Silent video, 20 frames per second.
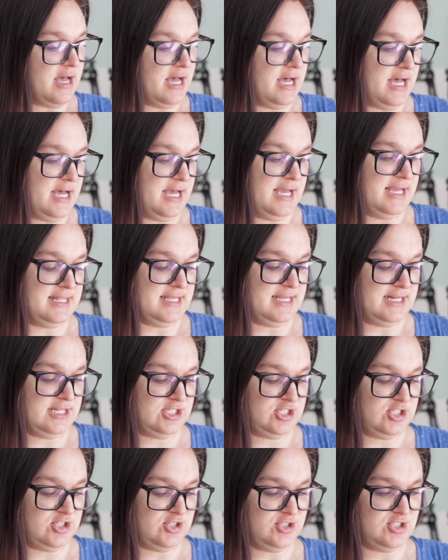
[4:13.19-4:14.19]
And then
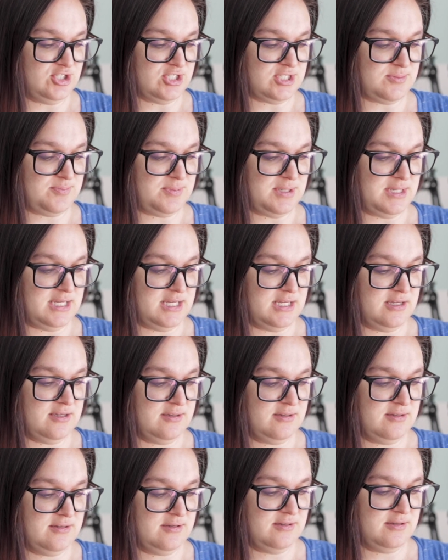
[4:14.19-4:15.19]
it should just be
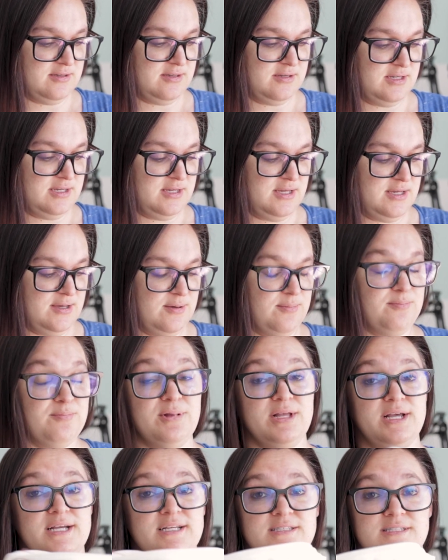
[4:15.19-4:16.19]

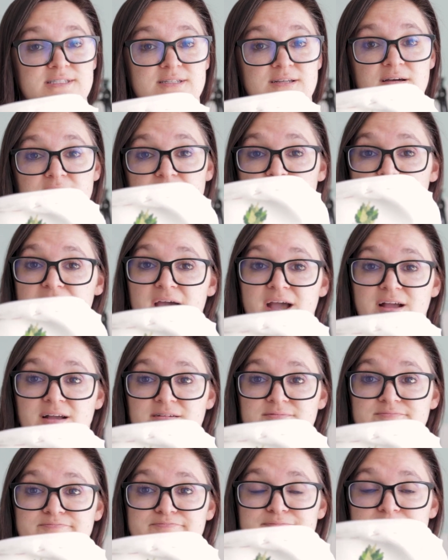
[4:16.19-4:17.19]
plants on a bag.